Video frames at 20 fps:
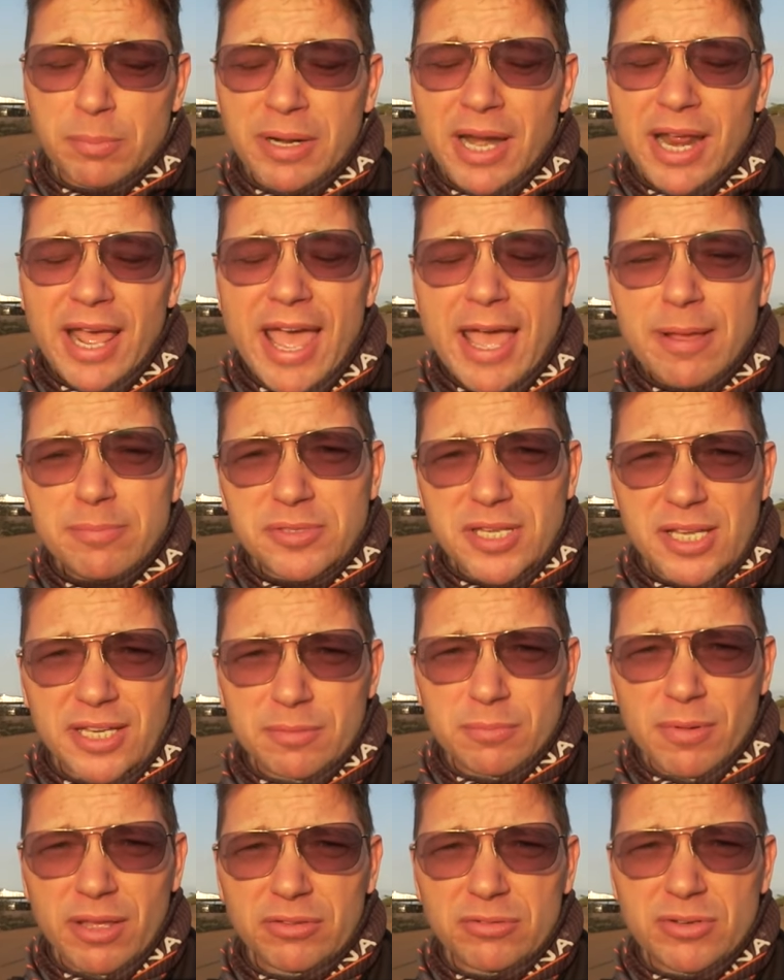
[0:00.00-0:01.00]
But I am
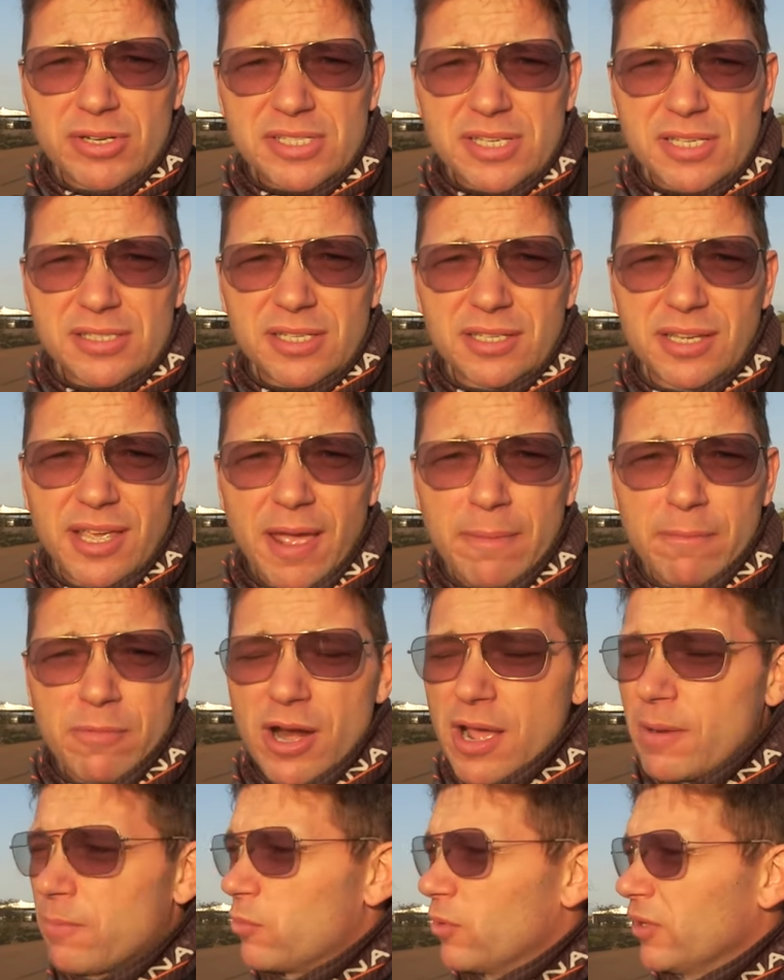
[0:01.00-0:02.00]
taking my 360
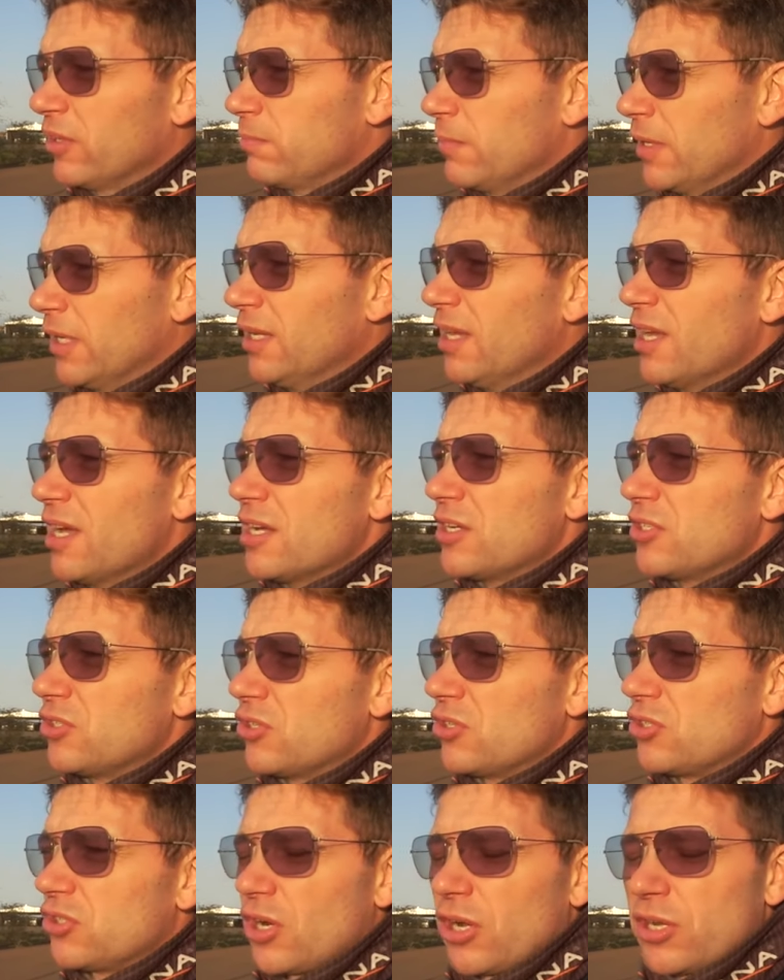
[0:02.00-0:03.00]
camera up with me
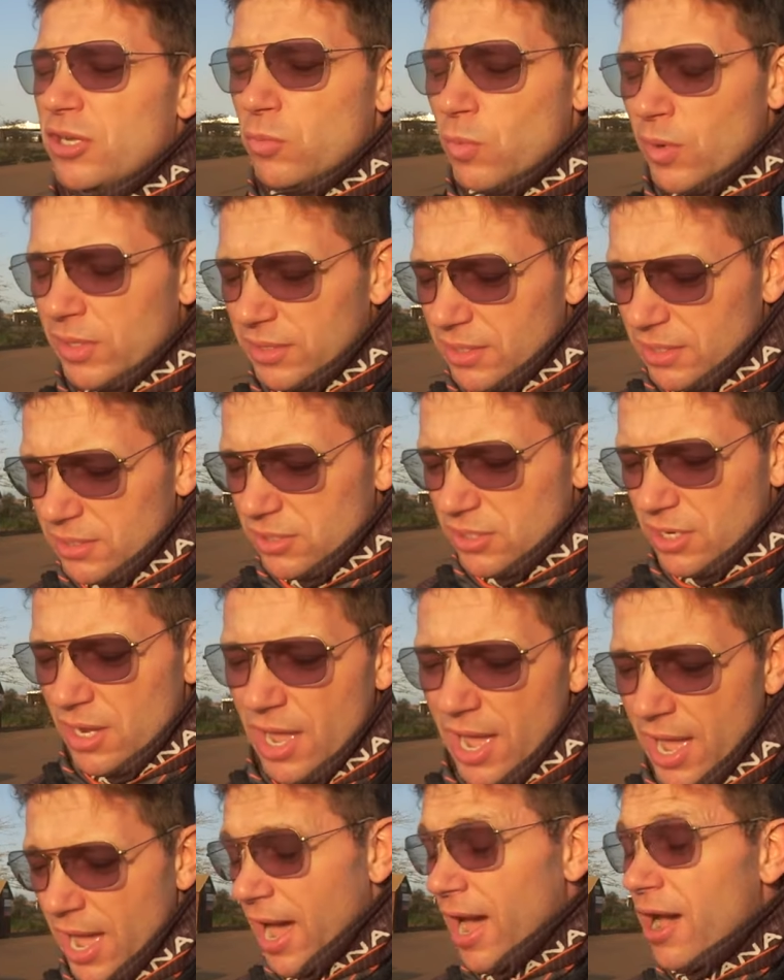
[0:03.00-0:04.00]
to show you
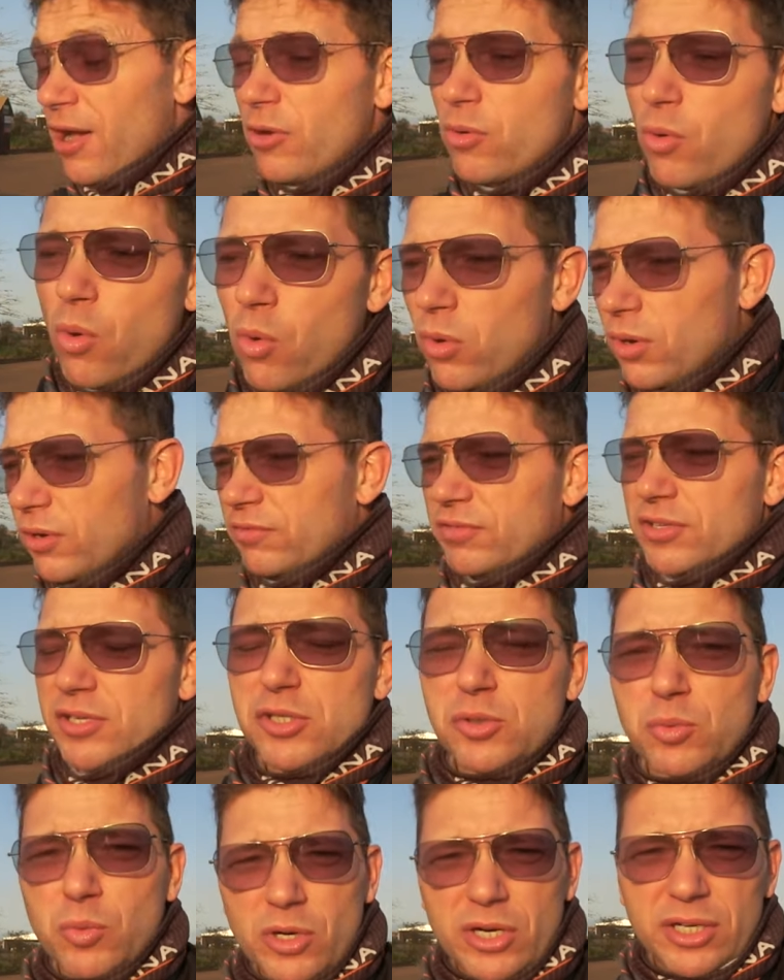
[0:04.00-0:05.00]
how all of
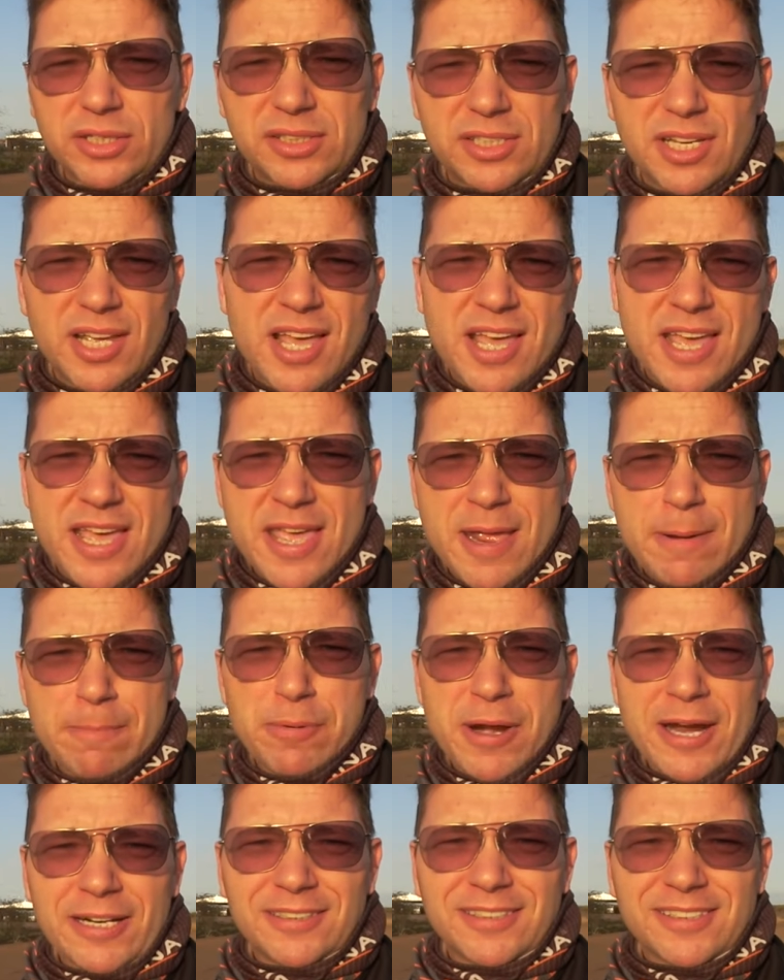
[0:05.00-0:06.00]
this works in
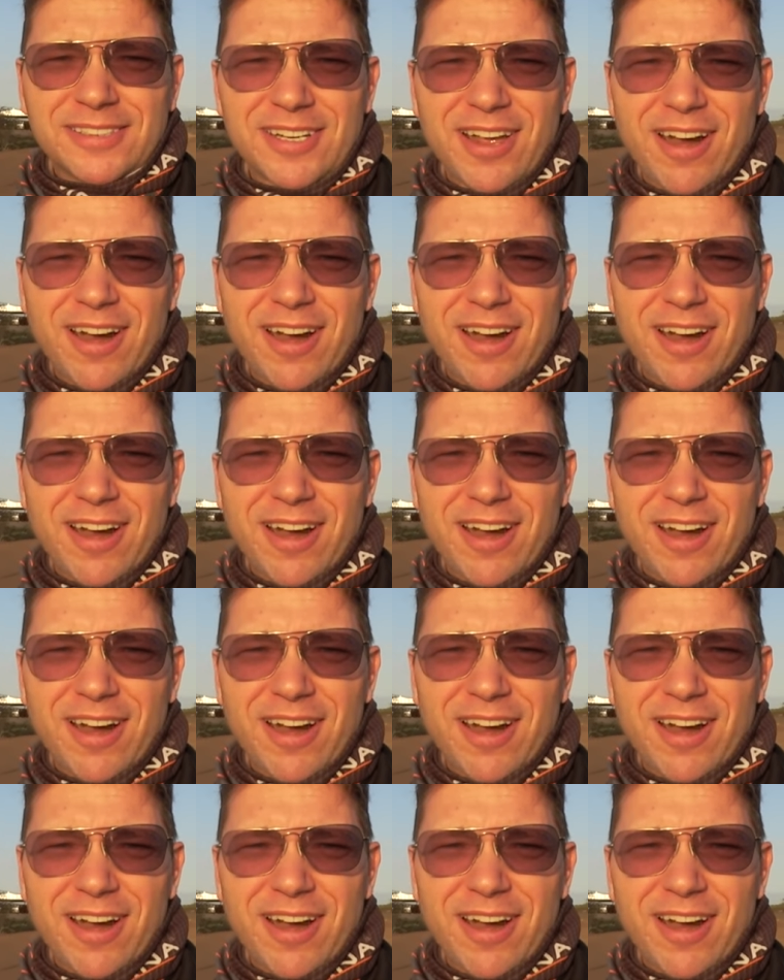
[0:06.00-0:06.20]
practice.